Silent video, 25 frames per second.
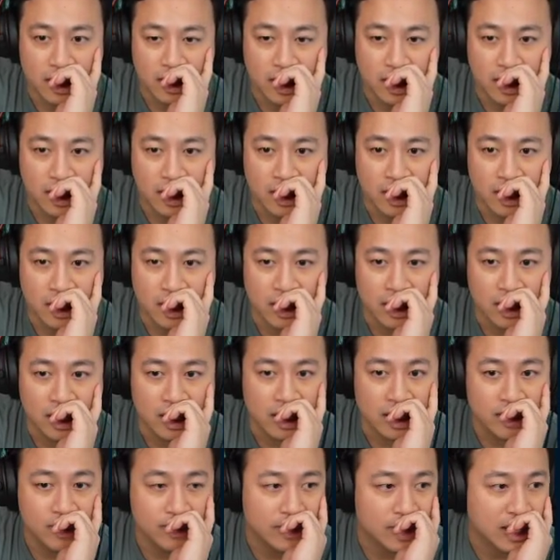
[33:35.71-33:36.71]

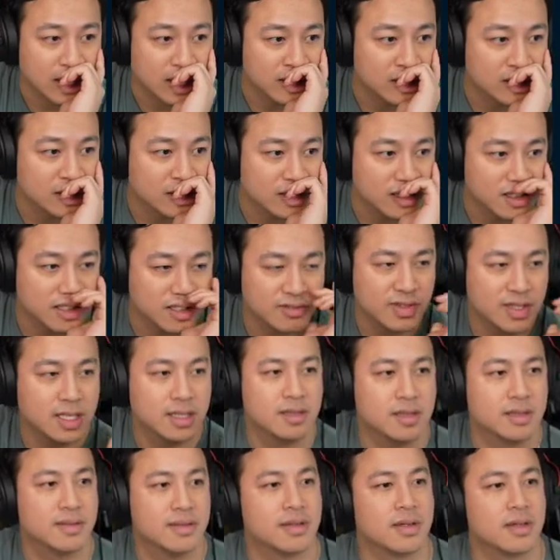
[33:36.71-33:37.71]
And calendar.svelte.
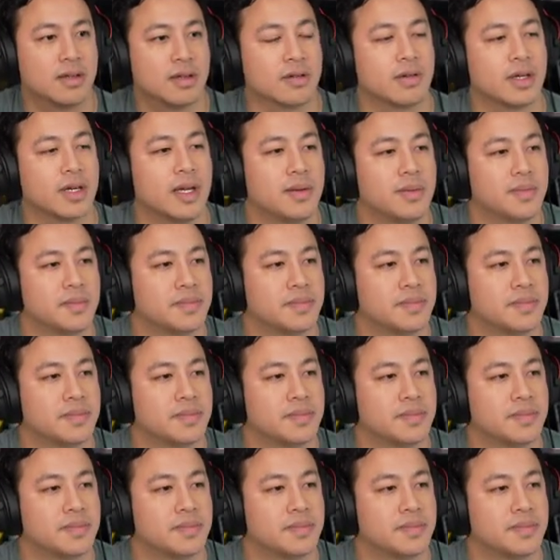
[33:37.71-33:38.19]
Okay.